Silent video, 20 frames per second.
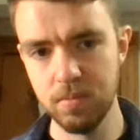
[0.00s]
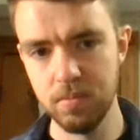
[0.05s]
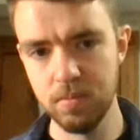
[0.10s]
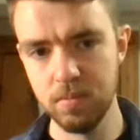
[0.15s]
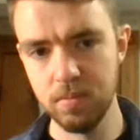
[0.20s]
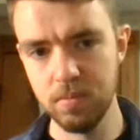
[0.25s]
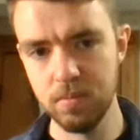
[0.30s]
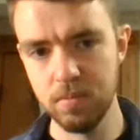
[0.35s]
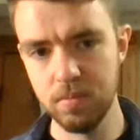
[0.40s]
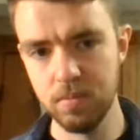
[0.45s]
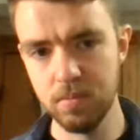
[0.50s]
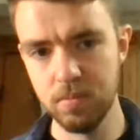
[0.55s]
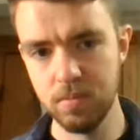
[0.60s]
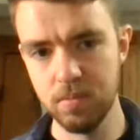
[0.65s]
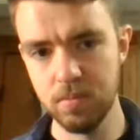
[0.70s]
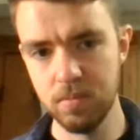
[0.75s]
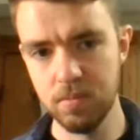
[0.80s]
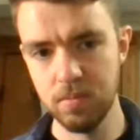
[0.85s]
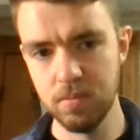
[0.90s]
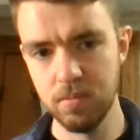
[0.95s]

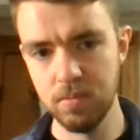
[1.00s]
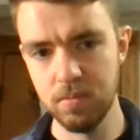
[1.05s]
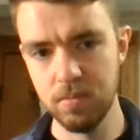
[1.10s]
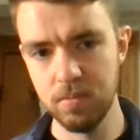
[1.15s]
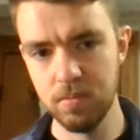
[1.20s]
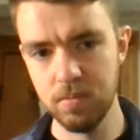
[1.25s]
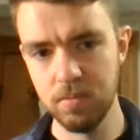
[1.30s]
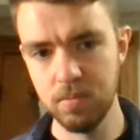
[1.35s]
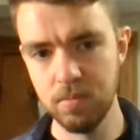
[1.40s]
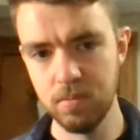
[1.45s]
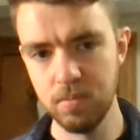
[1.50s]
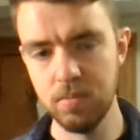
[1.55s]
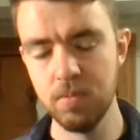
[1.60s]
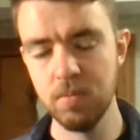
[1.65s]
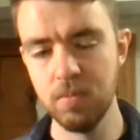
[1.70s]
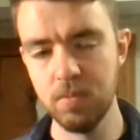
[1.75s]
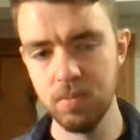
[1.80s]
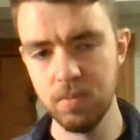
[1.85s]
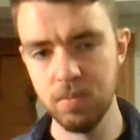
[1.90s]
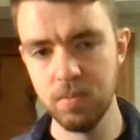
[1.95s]

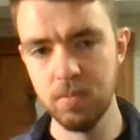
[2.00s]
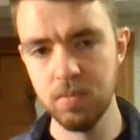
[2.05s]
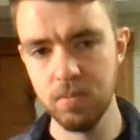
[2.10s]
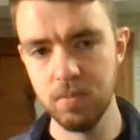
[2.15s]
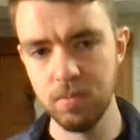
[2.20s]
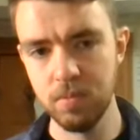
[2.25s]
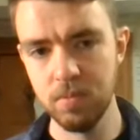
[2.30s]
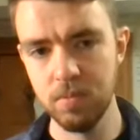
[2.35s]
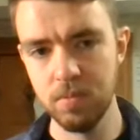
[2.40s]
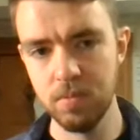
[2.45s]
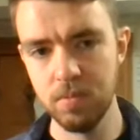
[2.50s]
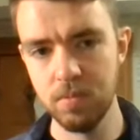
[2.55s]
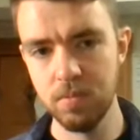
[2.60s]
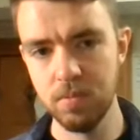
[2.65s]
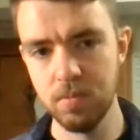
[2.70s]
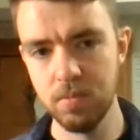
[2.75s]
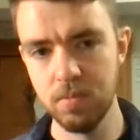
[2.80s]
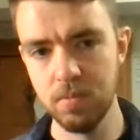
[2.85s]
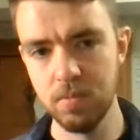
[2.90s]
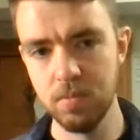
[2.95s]

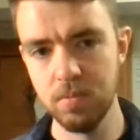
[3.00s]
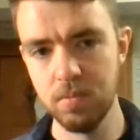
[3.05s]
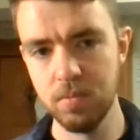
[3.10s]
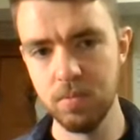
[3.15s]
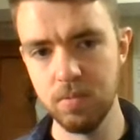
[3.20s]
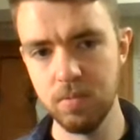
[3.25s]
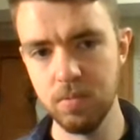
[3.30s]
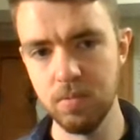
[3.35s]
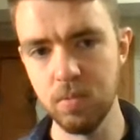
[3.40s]
No words are spoken by the person on screen.